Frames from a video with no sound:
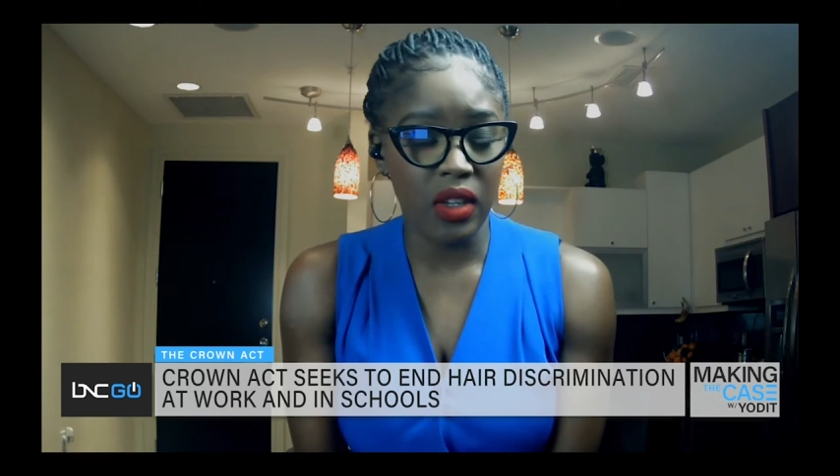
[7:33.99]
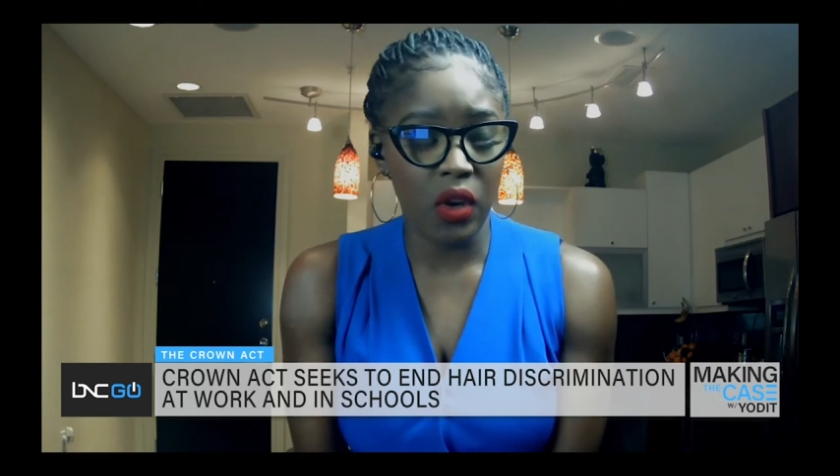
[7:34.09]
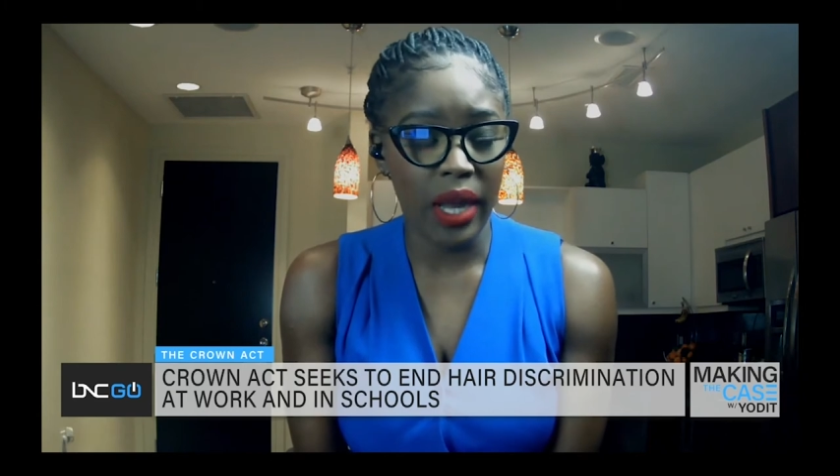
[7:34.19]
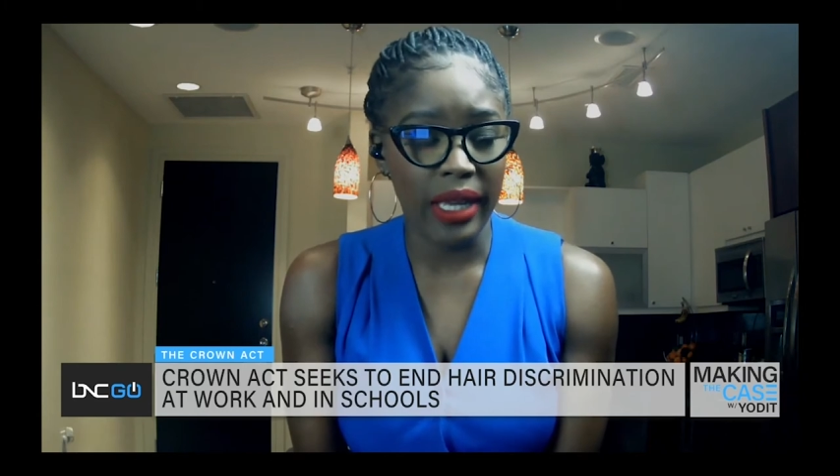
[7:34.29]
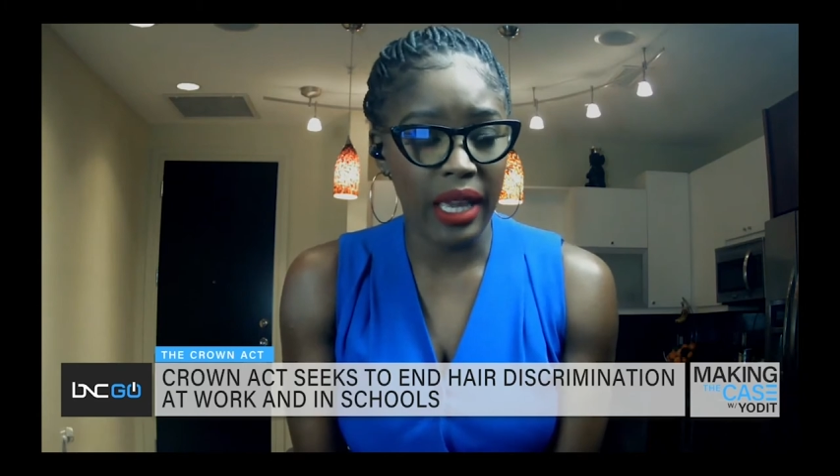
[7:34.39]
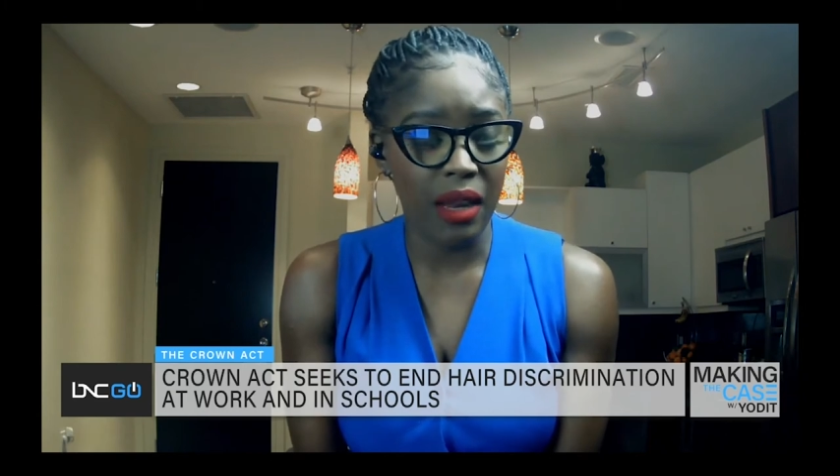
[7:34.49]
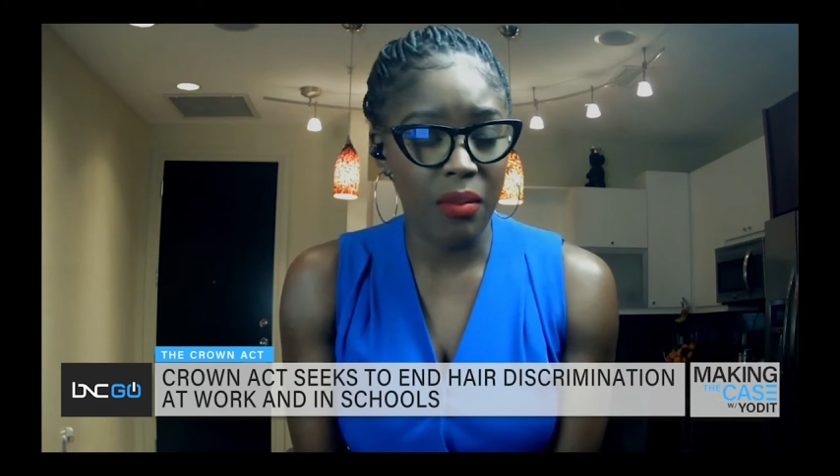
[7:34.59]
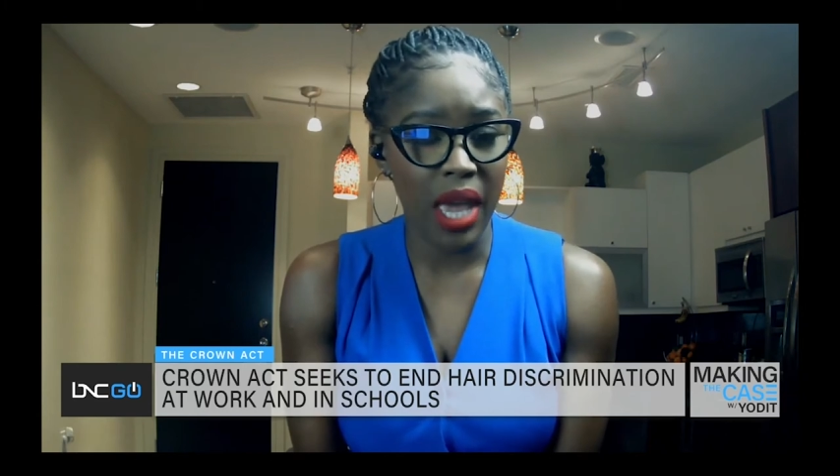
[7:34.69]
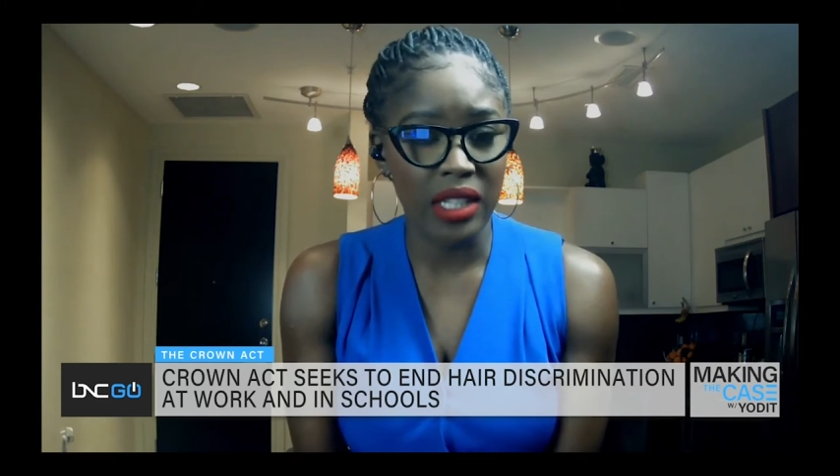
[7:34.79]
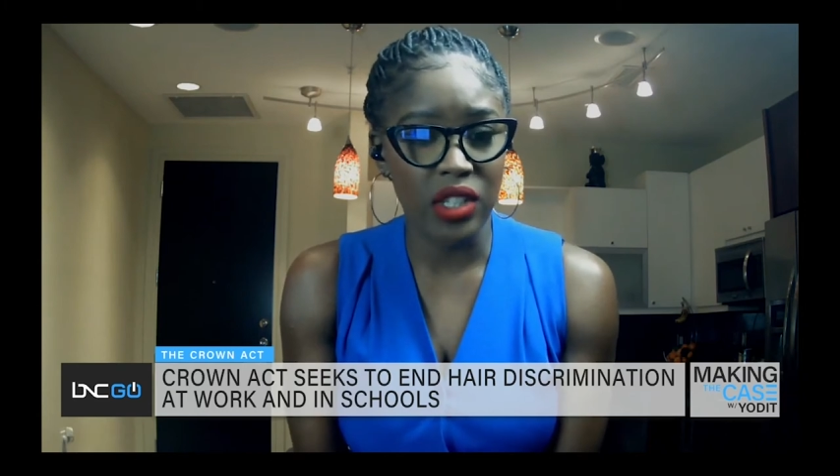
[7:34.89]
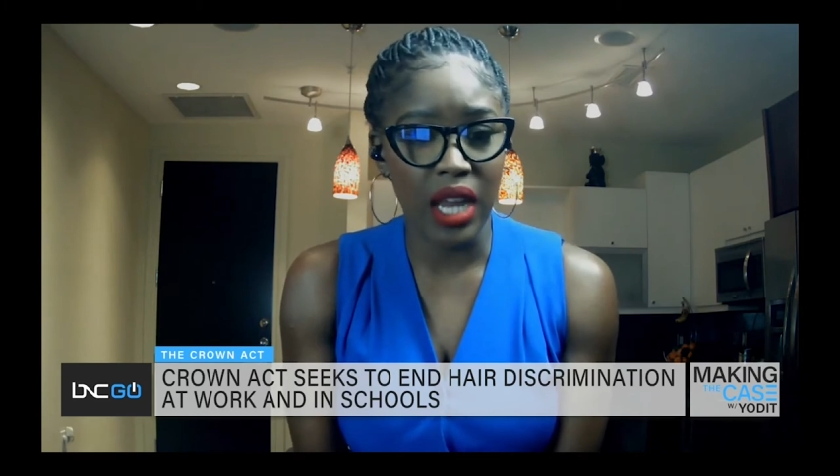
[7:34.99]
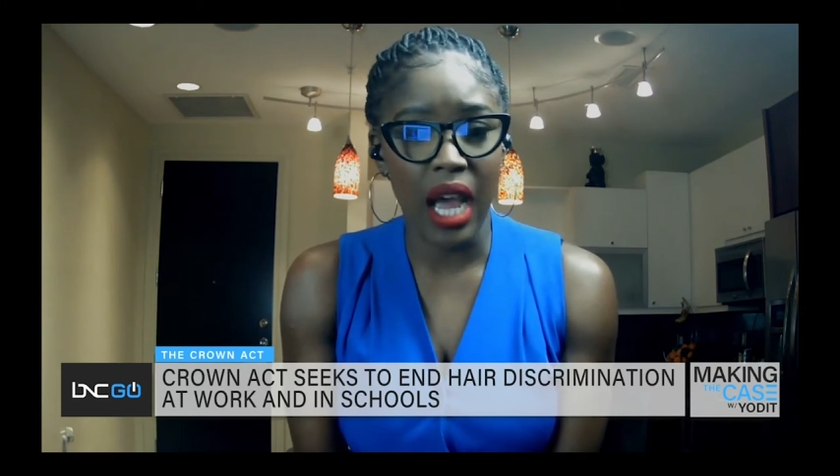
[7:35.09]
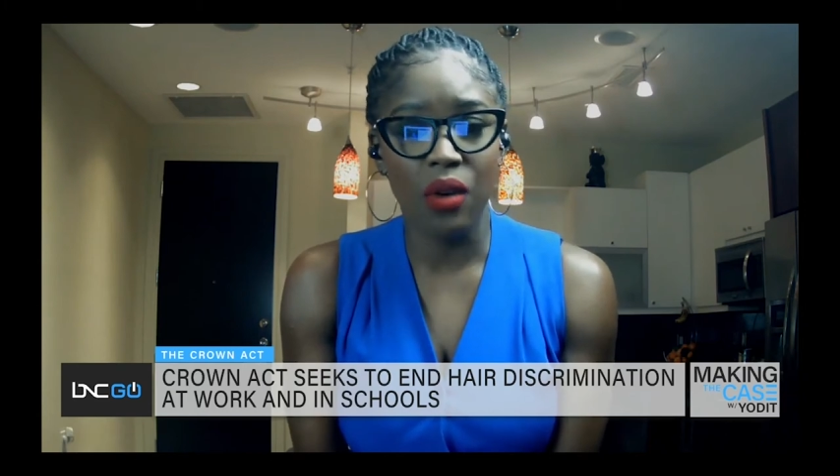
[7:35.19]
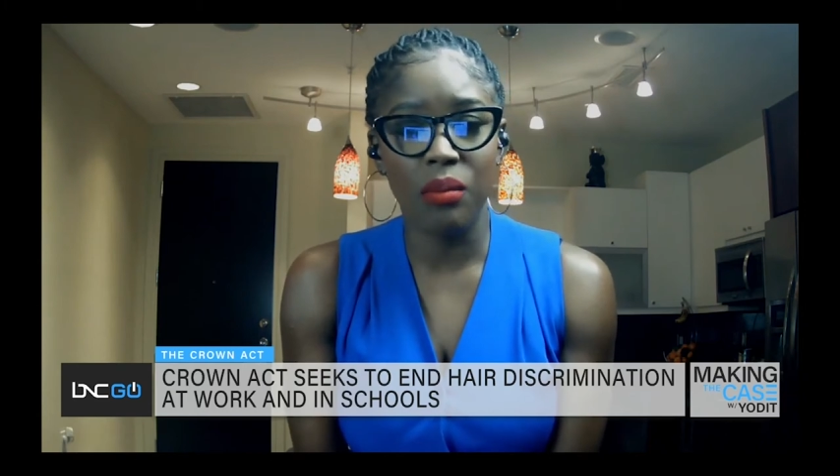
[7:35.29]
You know, I can't imagine how